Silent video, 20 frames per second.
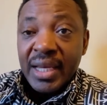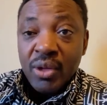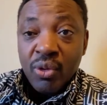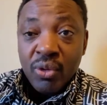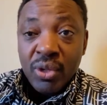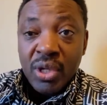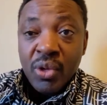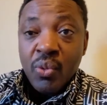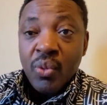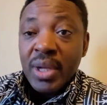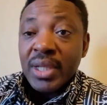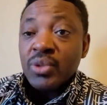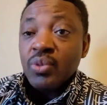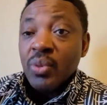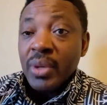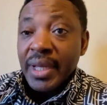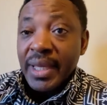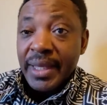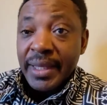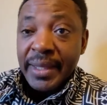are the only
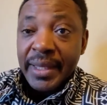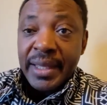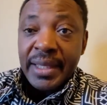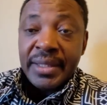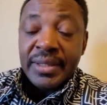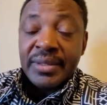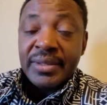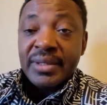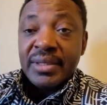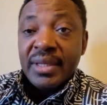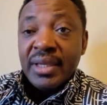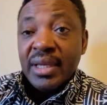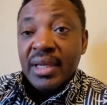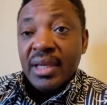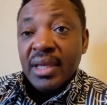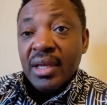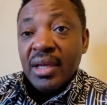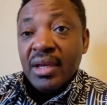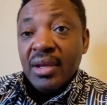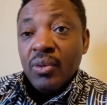ones who are against
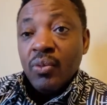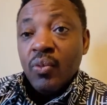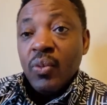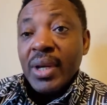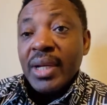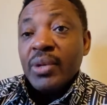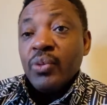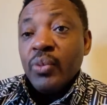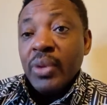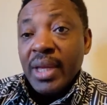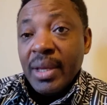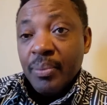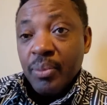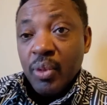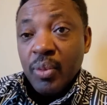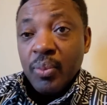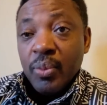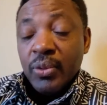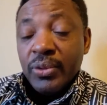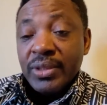what
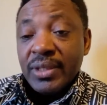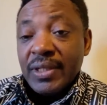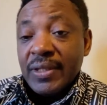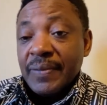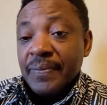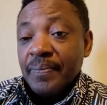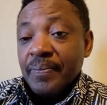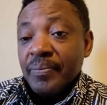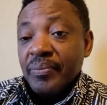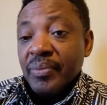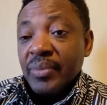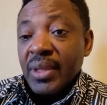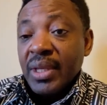we are proposing.